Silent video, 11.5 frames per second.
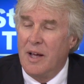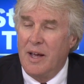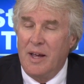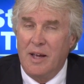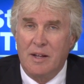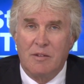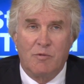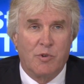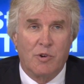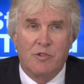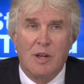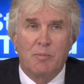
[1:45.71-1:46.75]
And
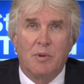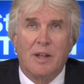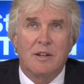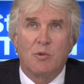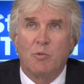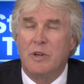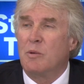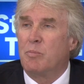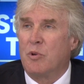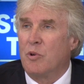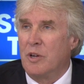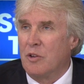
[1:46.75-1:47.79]
for example, like the
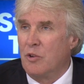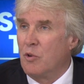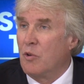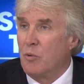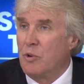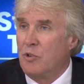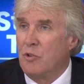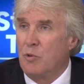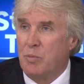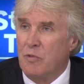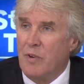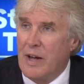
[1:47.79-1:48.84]
Redeploy Illinois, which is
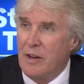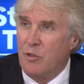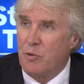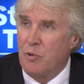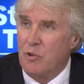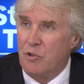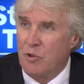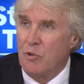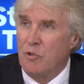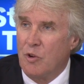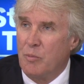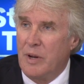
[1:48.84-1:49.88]
provided through the
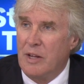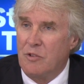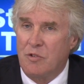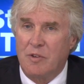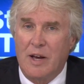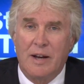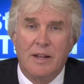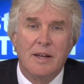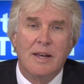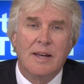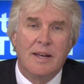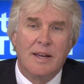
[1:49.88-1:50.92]
Children's Home and Aid Society,
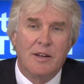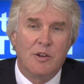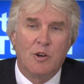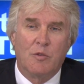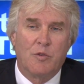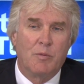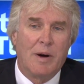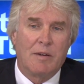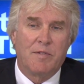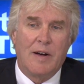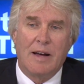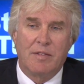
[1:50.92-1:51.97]
for
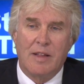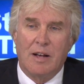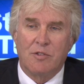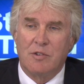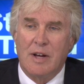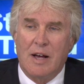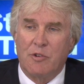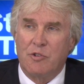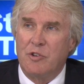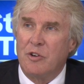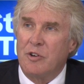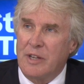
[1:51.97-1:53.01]
about $5,000
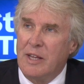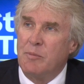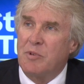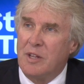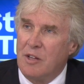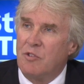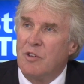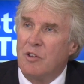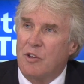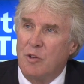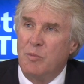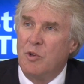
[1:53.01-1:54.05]
a year, it keeps kids in the
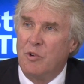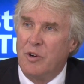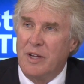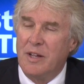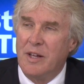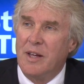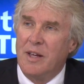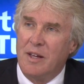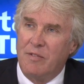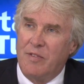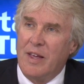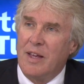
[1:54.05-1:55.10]
community.
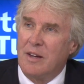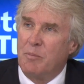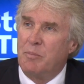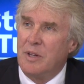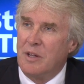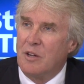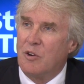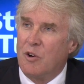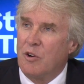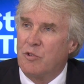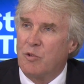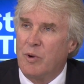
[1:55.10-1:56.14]
If they end up being
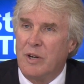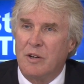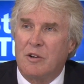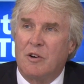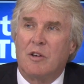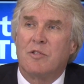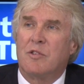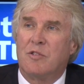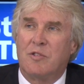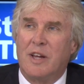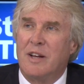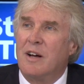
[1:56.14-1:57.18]
incarcerated, it costs the
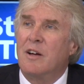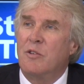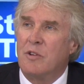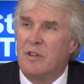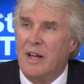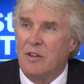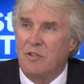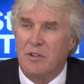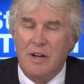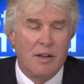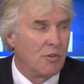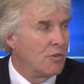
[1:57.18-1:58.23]
state
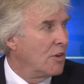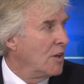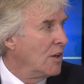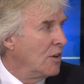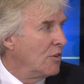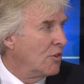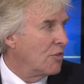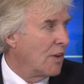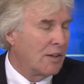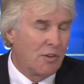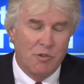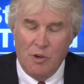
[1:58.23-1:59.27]
$100,000. Just
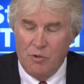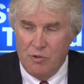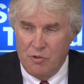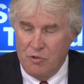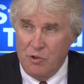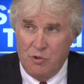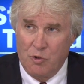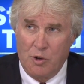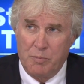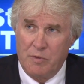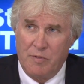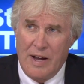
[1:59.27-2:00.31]
like the services that Joy
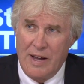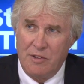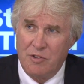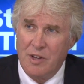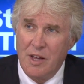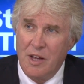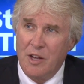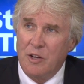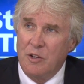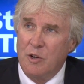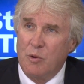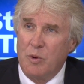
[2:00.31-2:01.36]
provides,
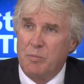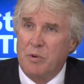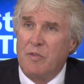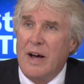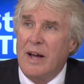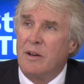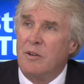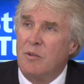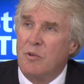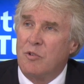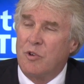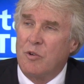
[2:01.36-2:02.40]
we provide
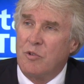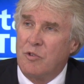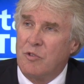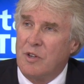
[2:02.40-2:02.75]
services